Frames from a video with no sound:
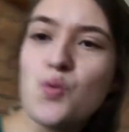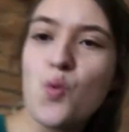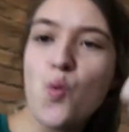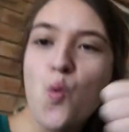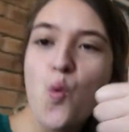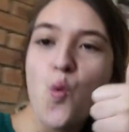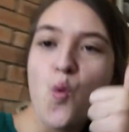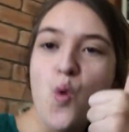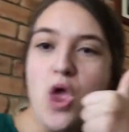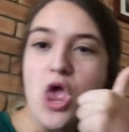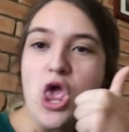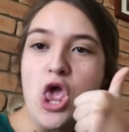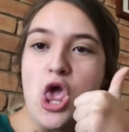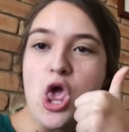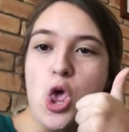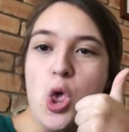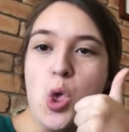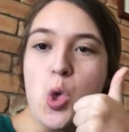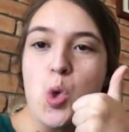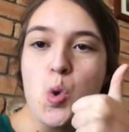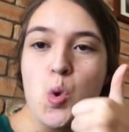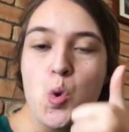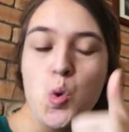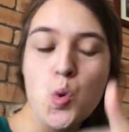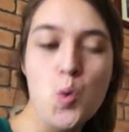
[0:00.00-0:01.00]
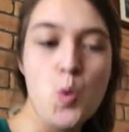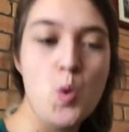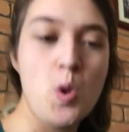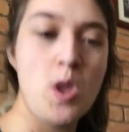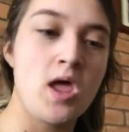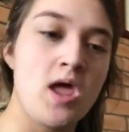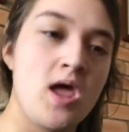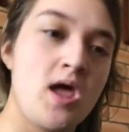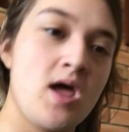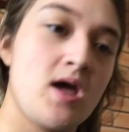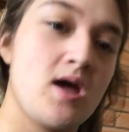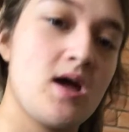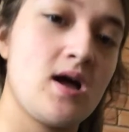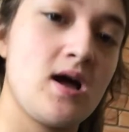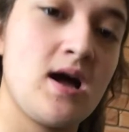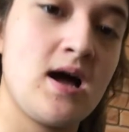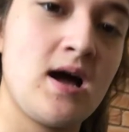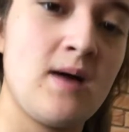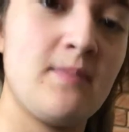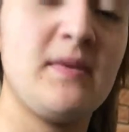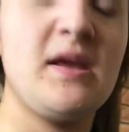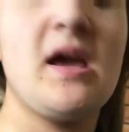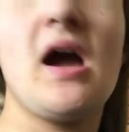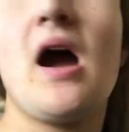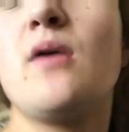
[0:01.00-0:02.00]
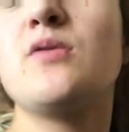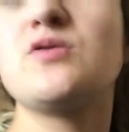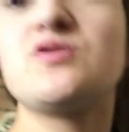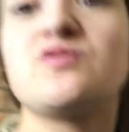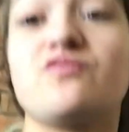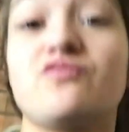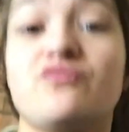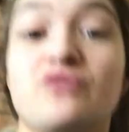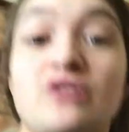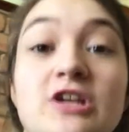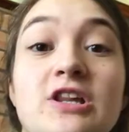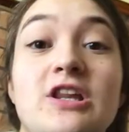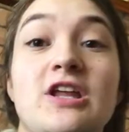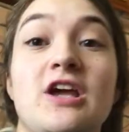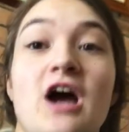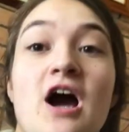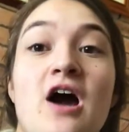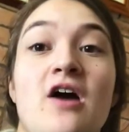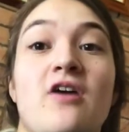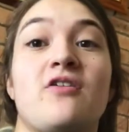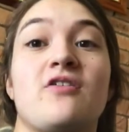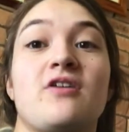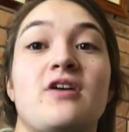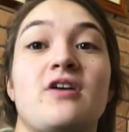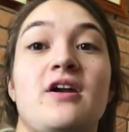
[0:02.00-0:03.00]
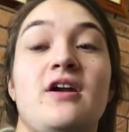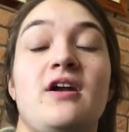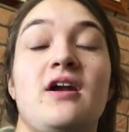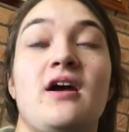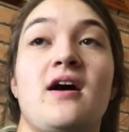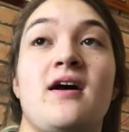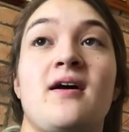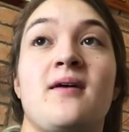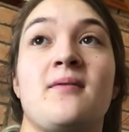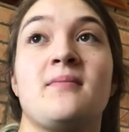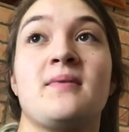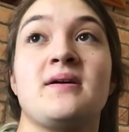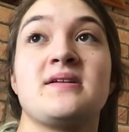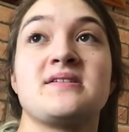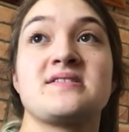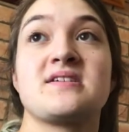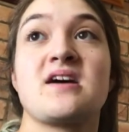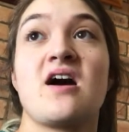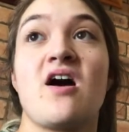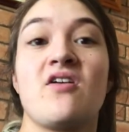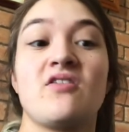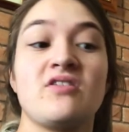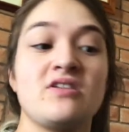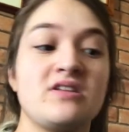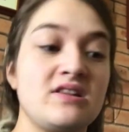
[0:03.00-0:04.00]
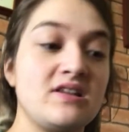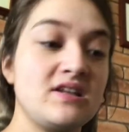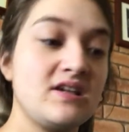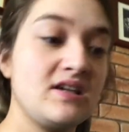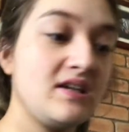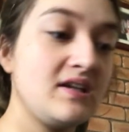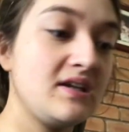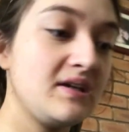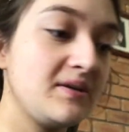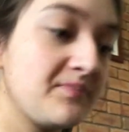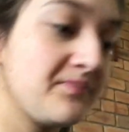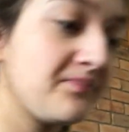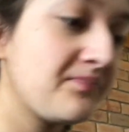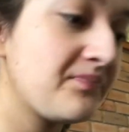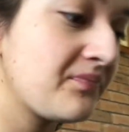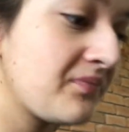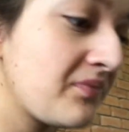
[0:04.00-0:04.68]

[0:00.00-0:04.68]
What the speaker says: Woo! Yeah, I was really hungry. It's currently